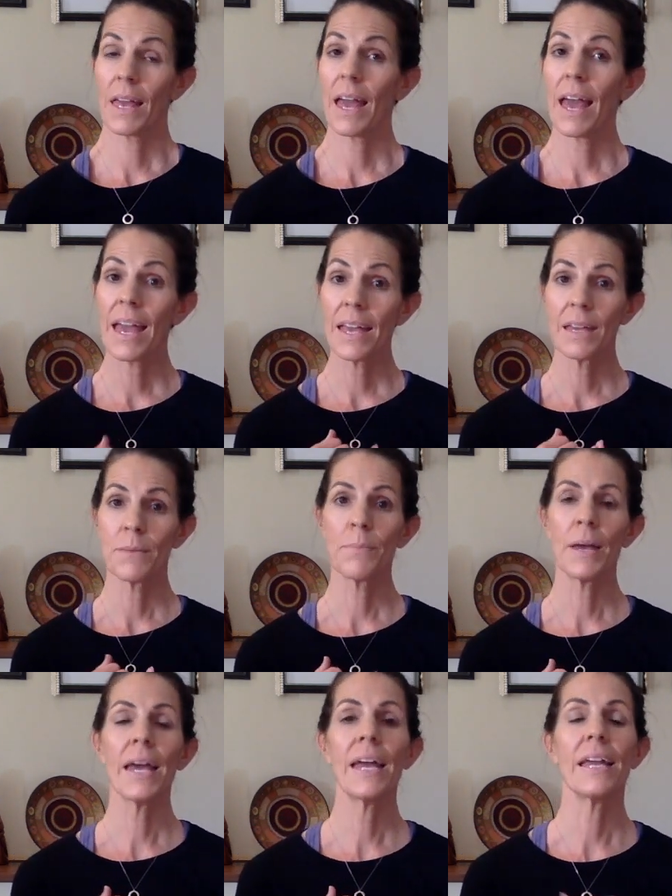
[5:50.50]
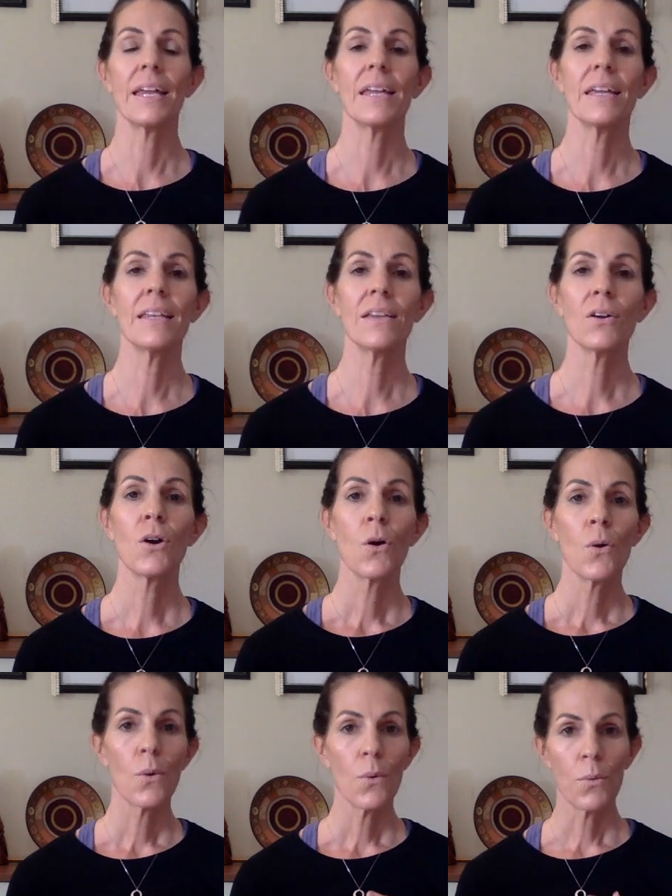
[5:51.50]
in pain
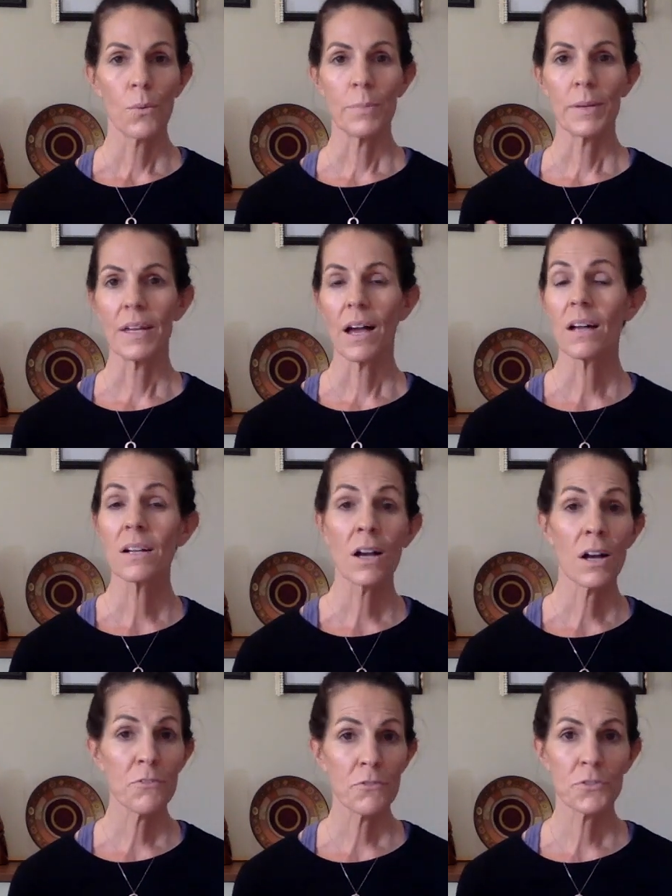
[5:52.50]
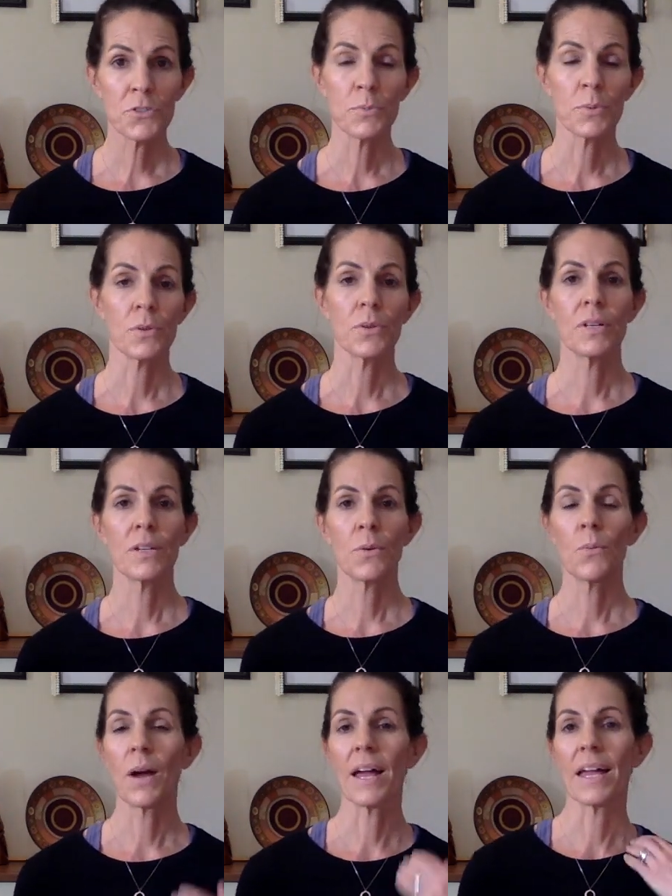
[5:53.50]
or B, uncomfortable in a
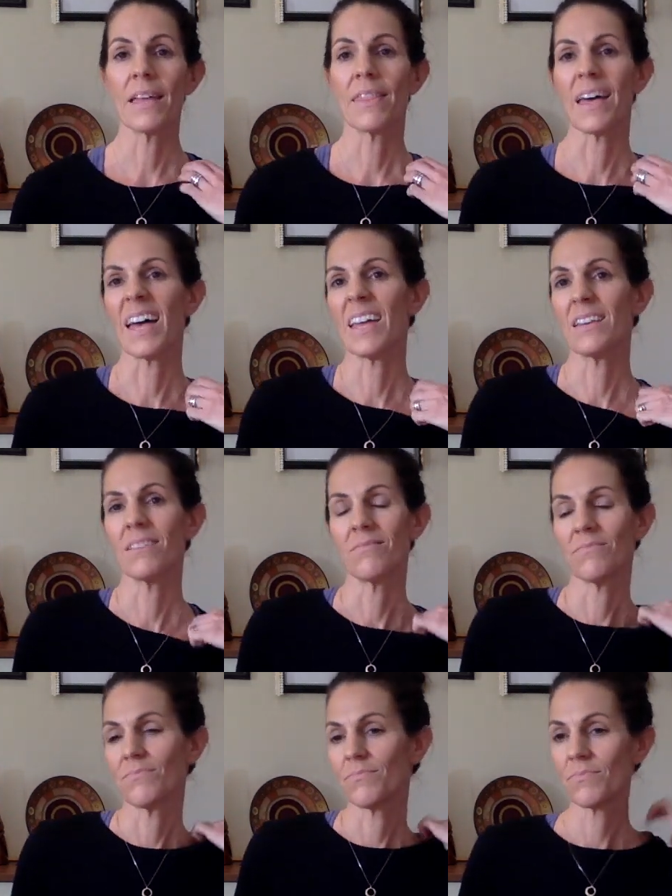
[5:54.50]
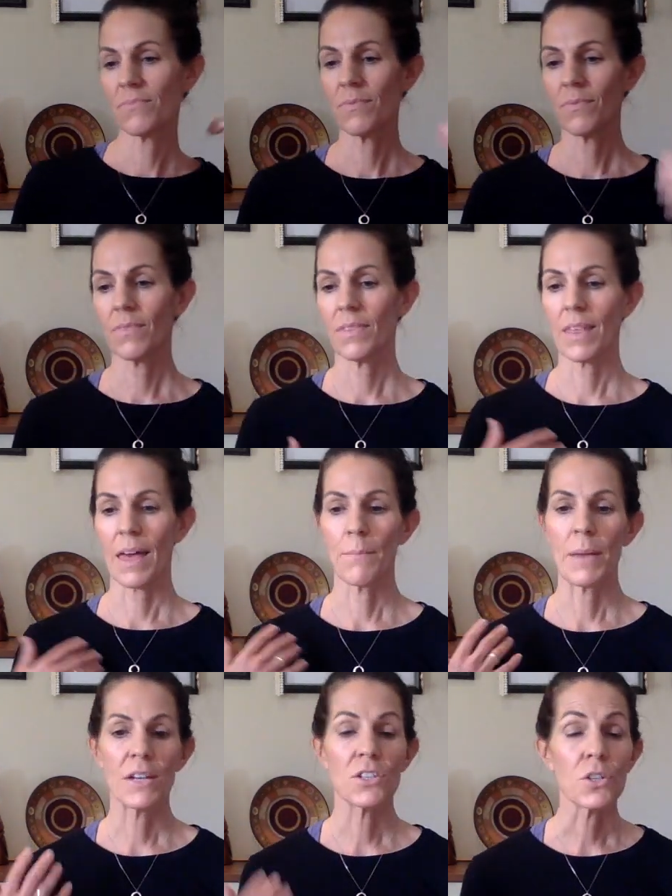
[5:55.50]
way that
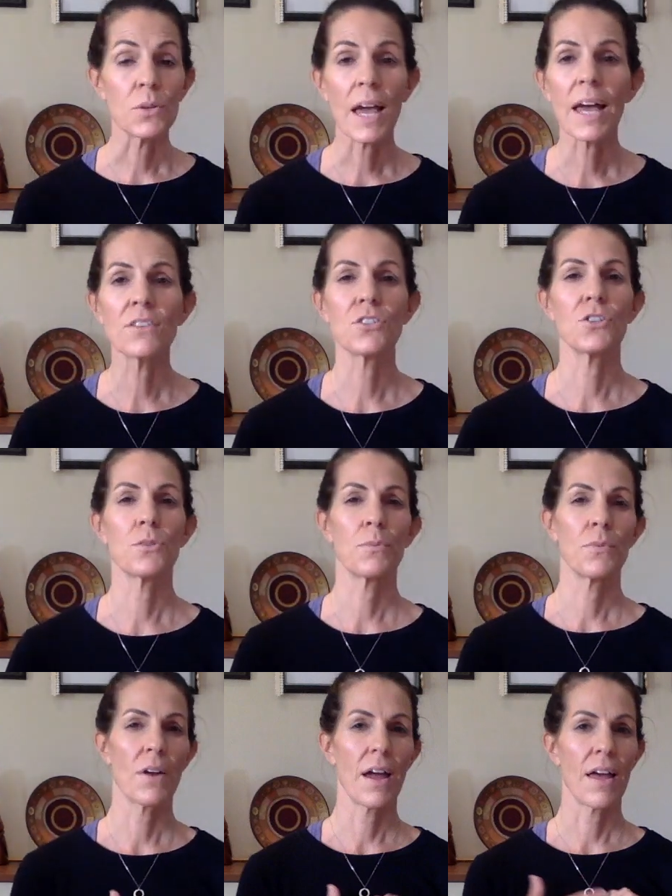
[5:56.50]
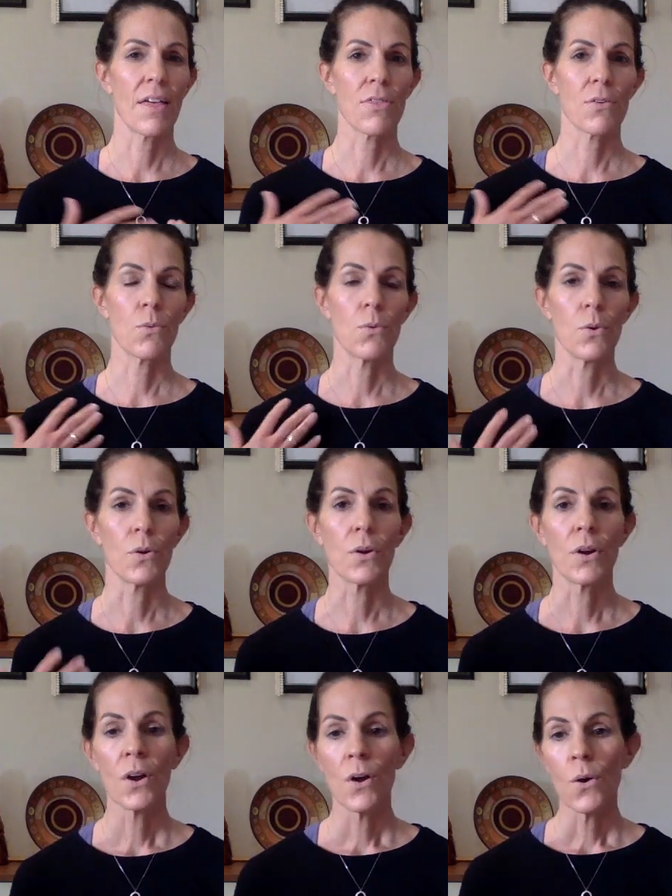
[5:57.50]
makes you catch your breath or
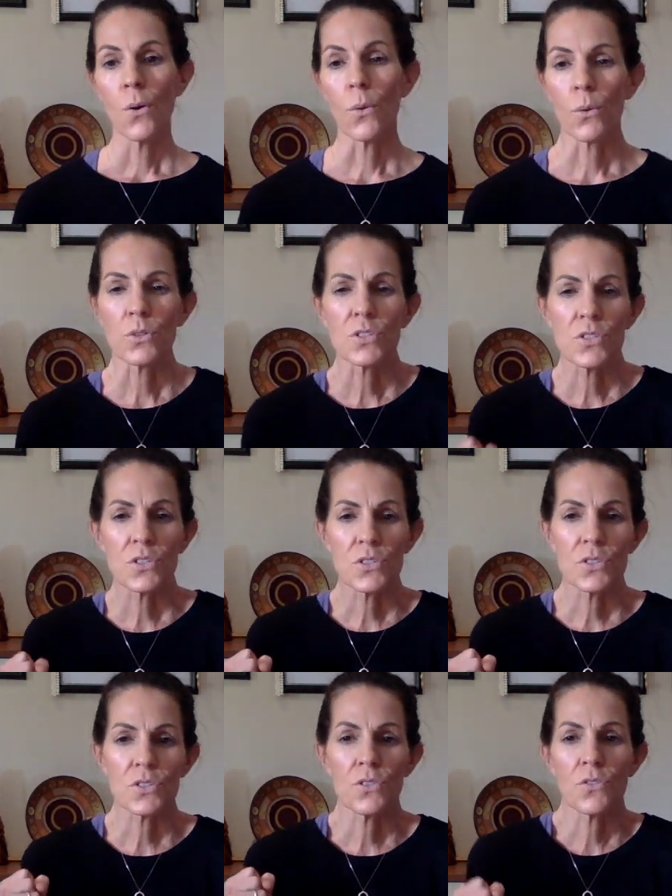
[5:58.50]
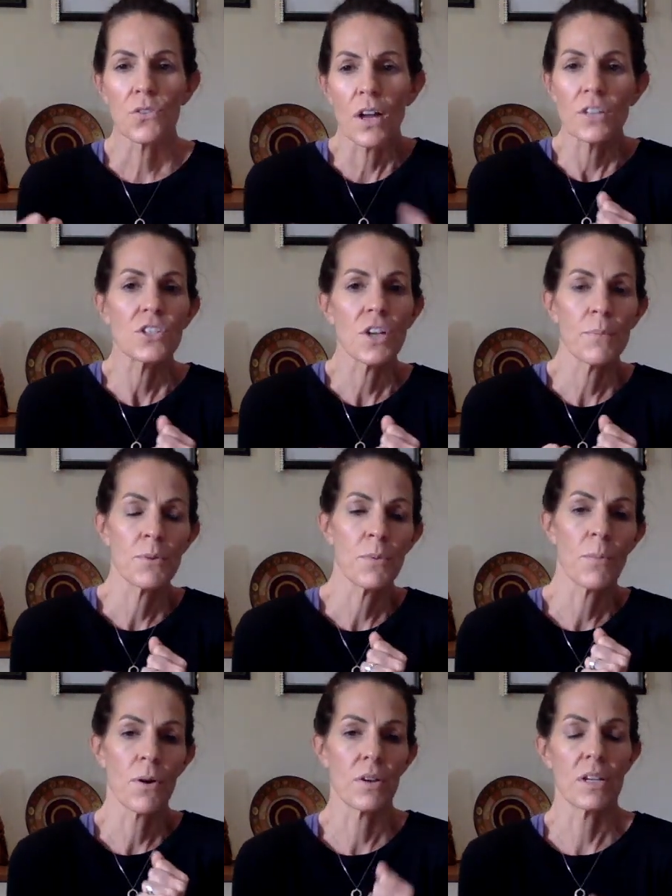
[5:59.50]
scrunch up your
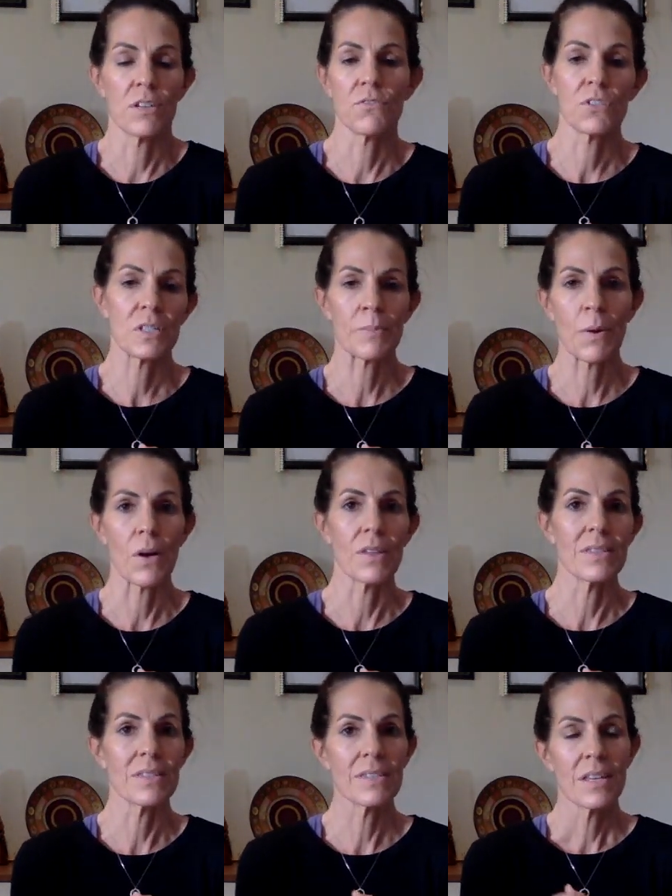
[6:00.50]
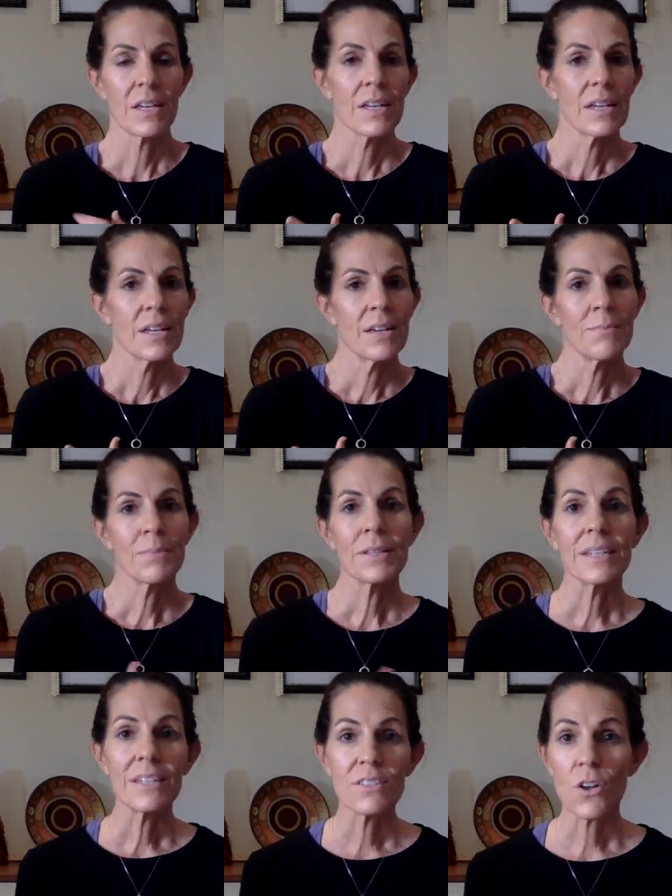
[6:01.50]
body in response,
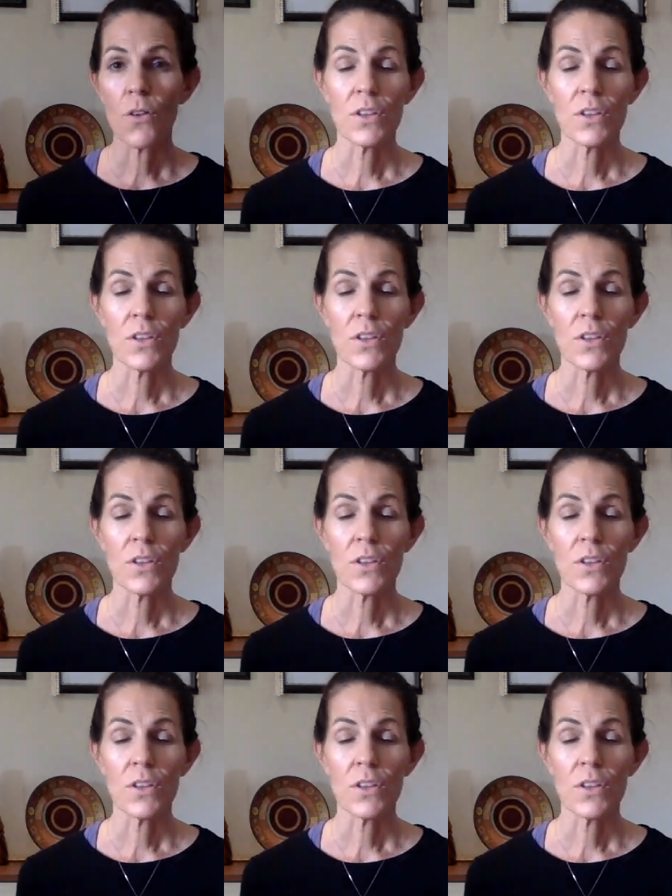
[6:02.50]
please know